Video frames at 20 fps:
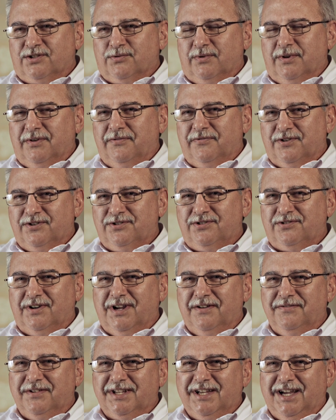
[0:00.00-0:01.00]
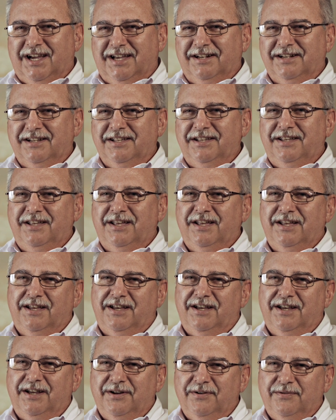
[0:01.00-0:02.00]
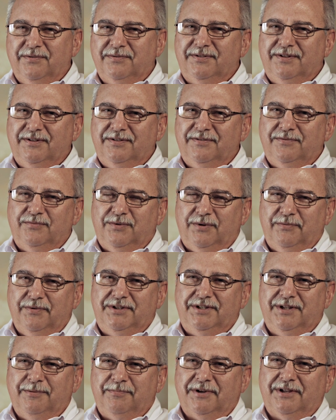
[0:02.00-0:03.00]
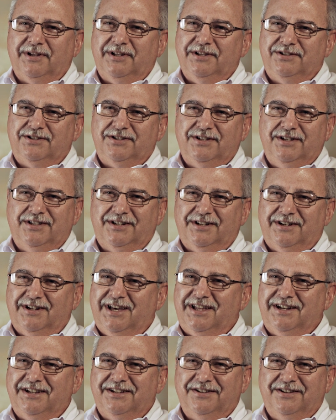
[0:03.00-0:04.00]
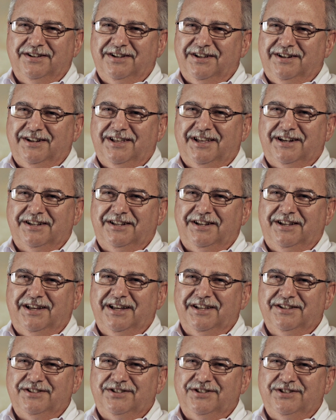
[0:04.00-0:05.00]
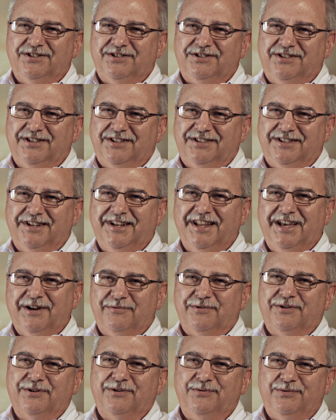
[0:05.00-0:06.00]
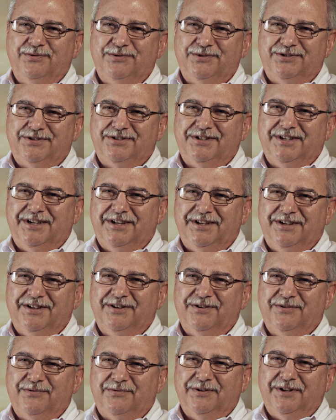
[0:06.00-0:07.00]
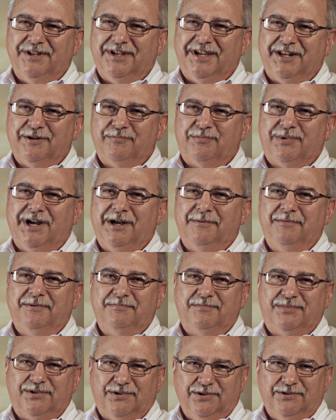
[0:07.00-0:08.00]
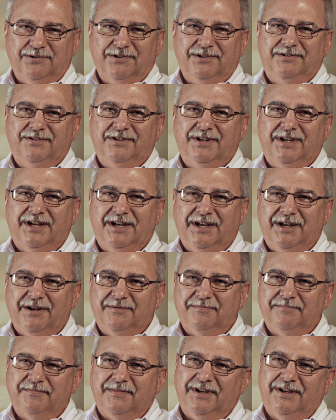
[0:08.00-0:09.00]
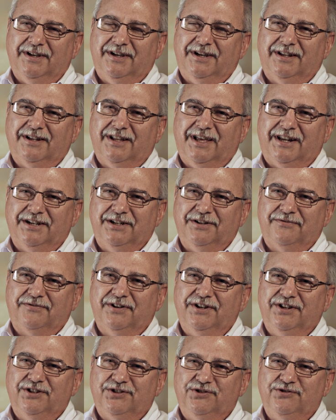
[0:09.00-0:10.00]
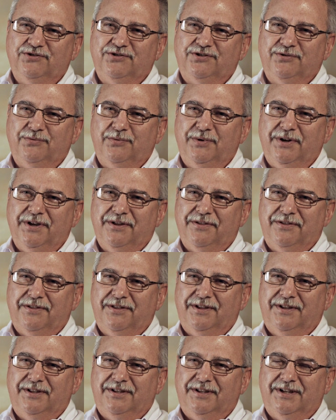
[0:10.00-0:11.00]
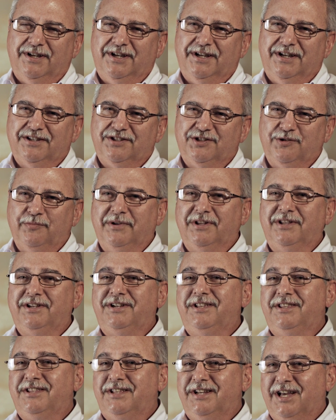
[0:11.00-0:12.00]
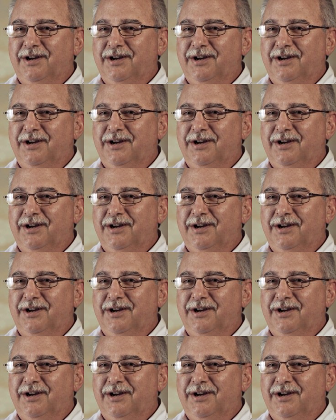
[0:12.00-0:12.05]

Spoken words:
So when we first arrived at Connally, what we typically see in a lot of clients is that the network was really kind of problem prone. A lot of different issues with stability of the